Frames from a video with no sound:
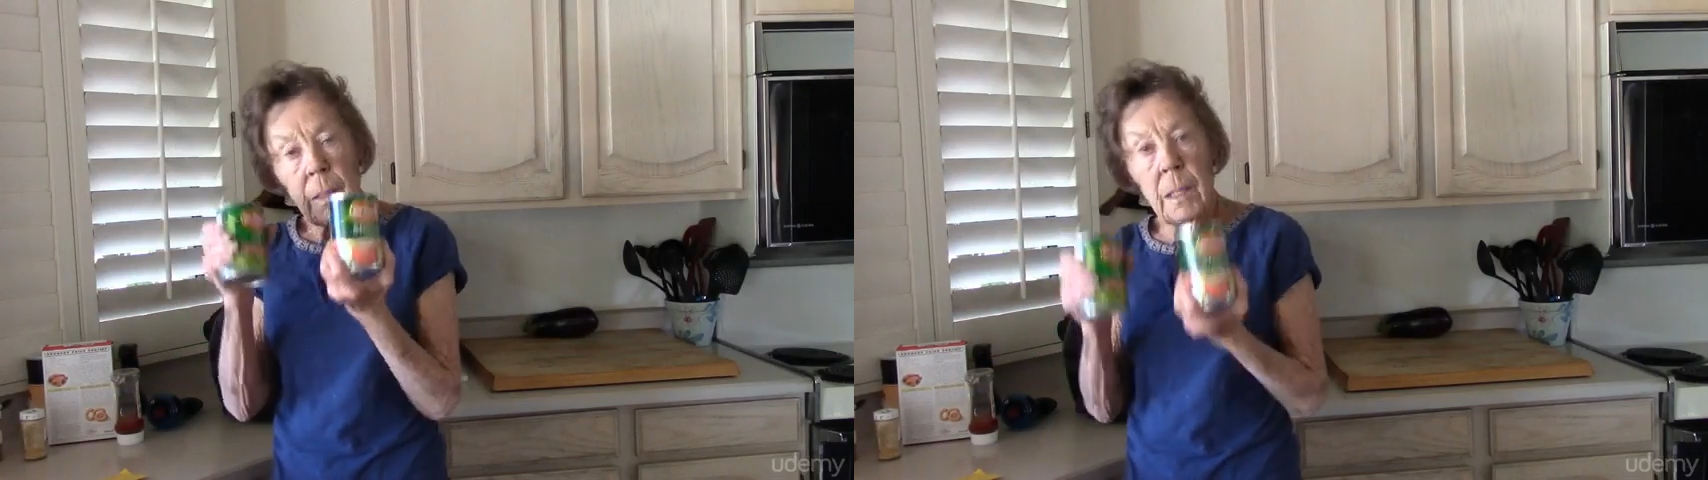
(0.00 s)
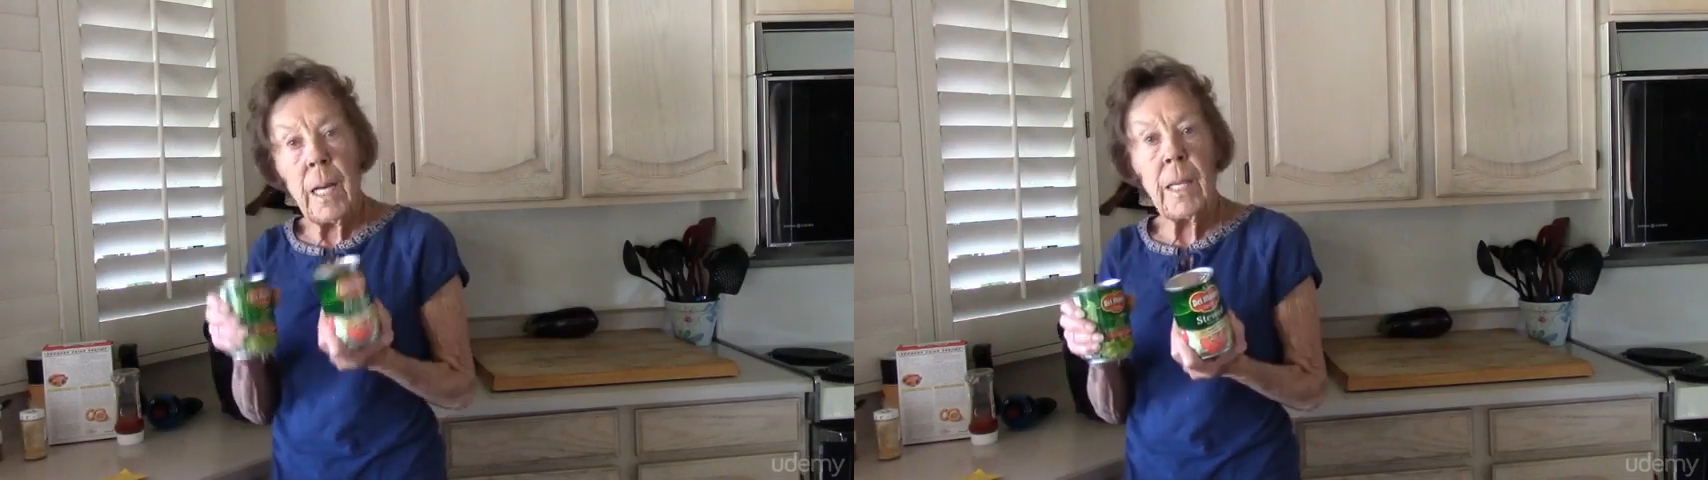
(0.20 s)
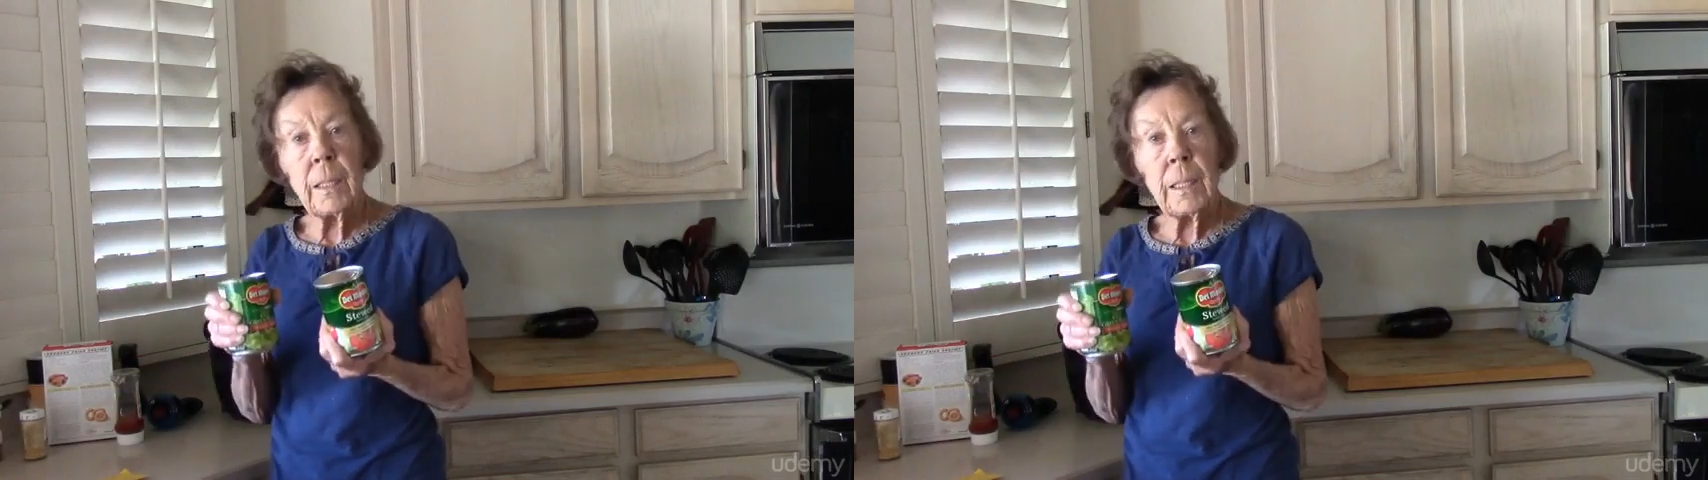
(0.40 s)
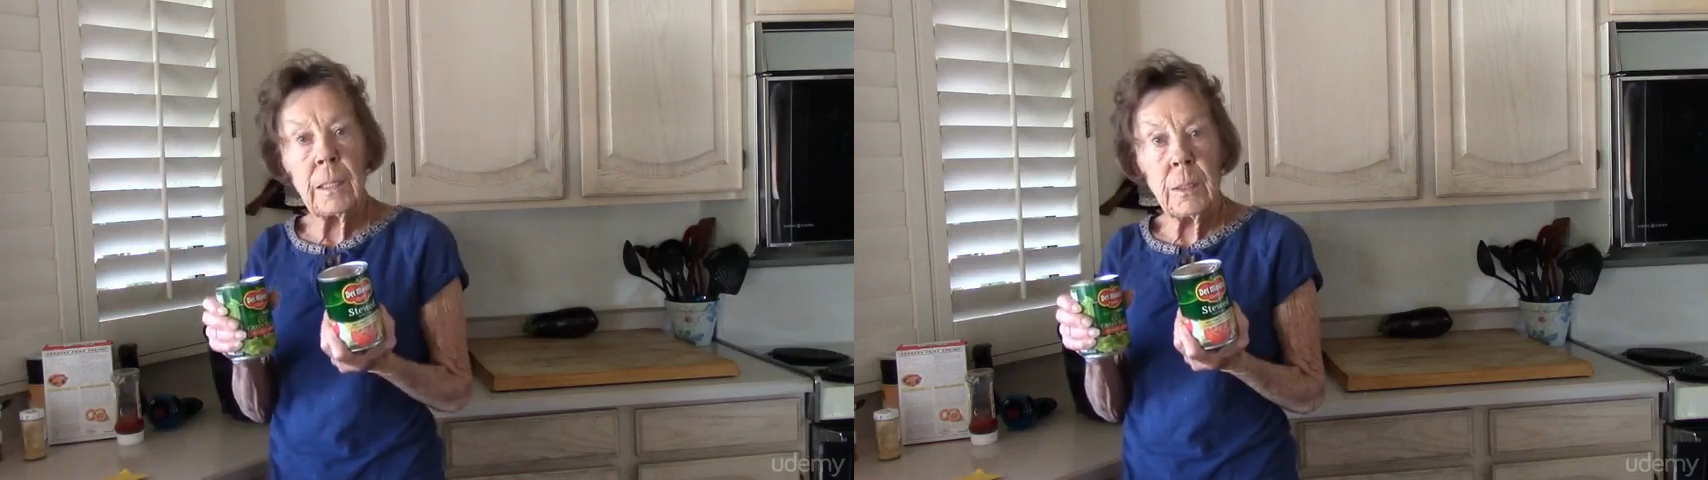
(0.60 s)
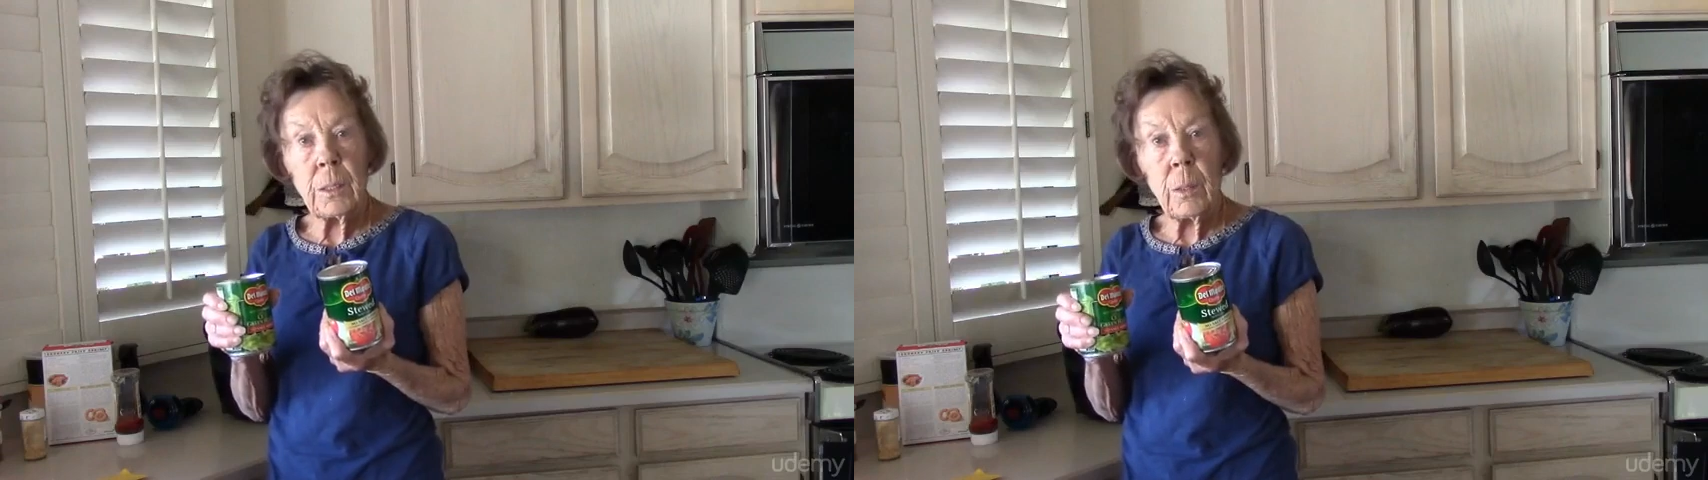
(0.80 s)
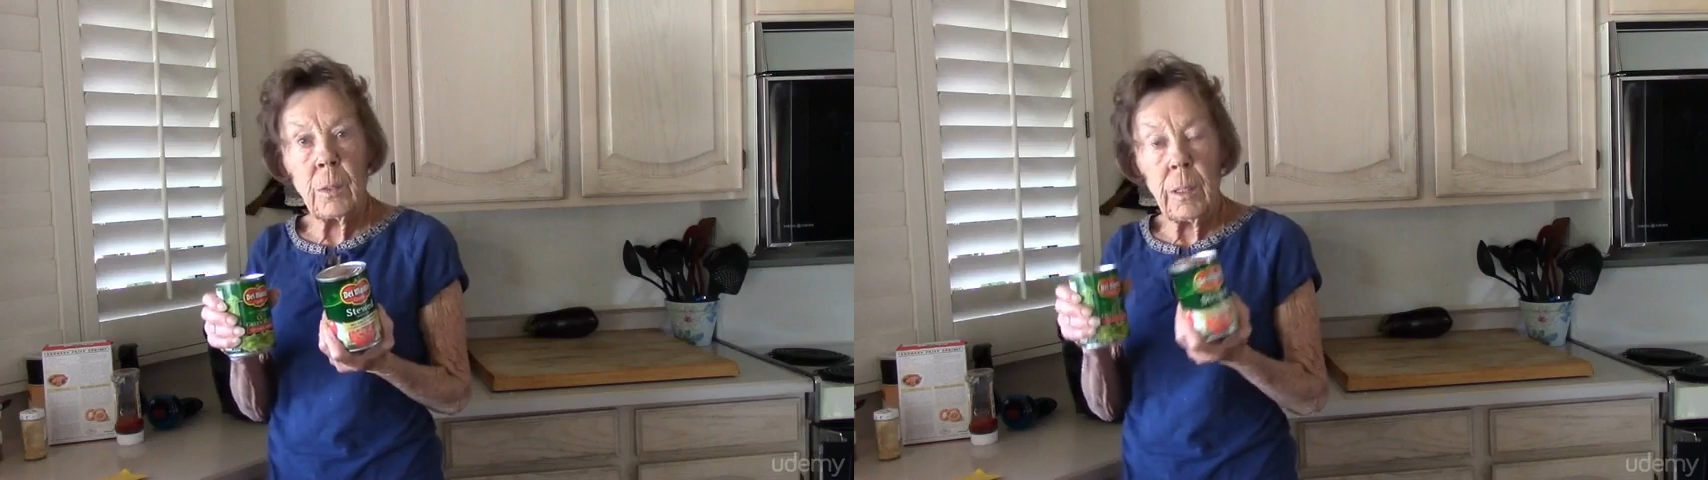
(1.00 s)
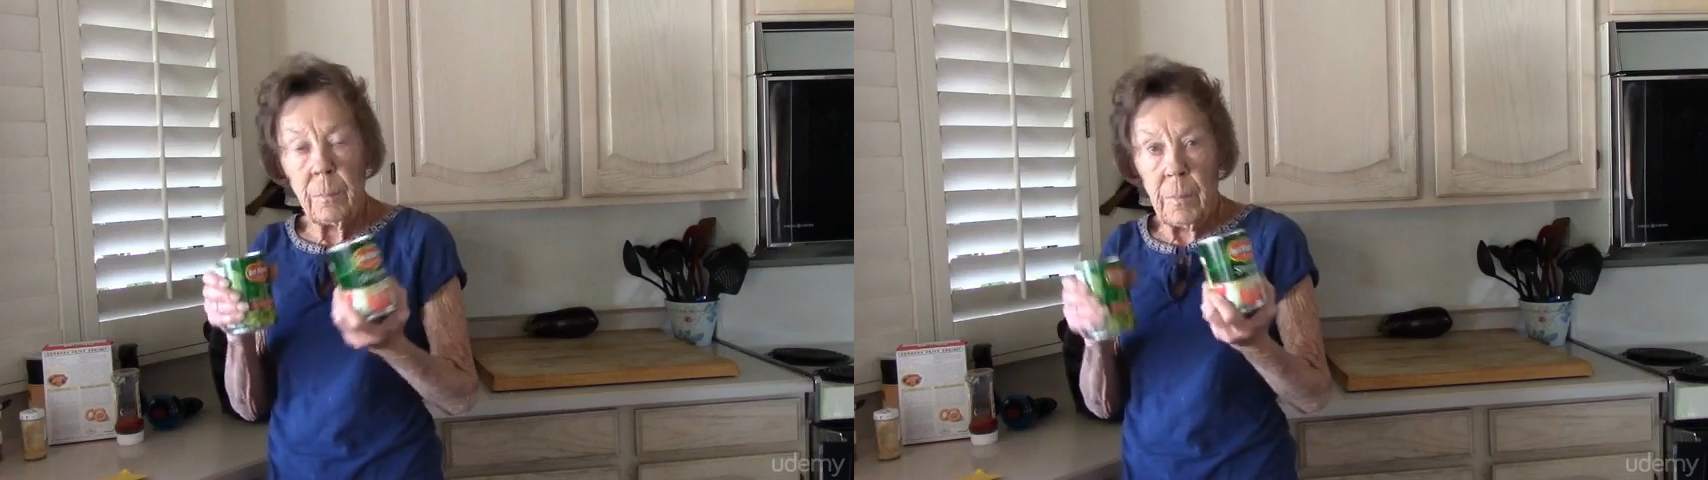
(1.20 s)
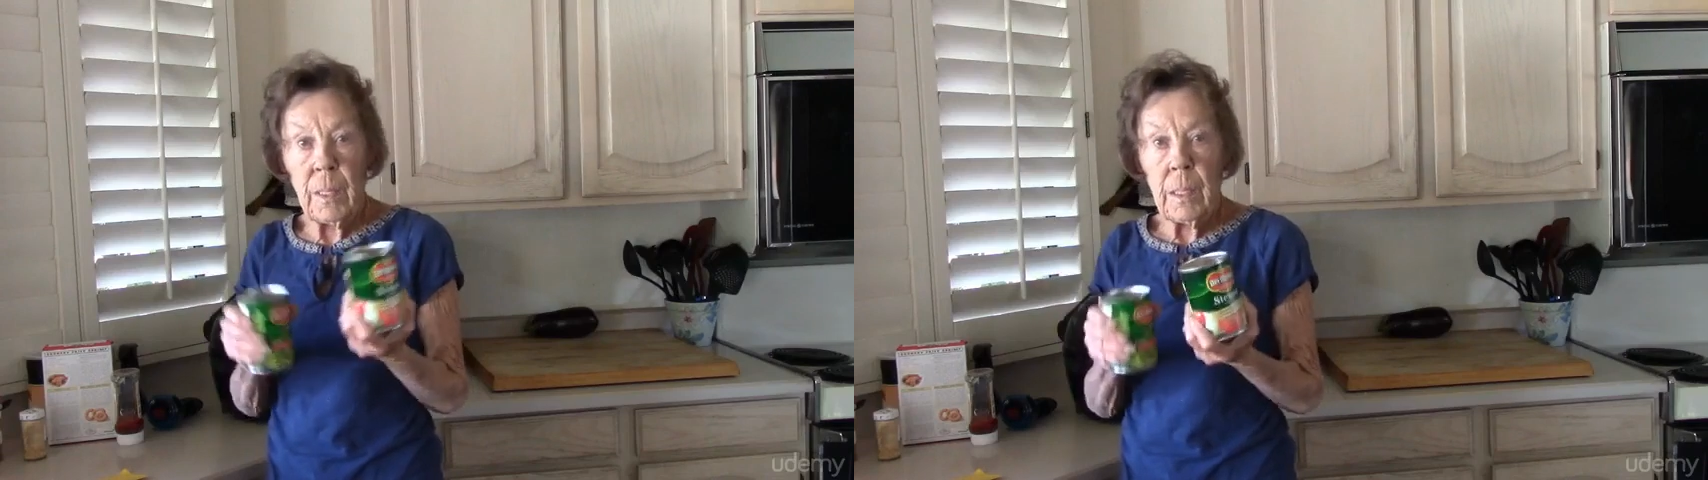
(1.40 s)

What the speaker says: lot less sodium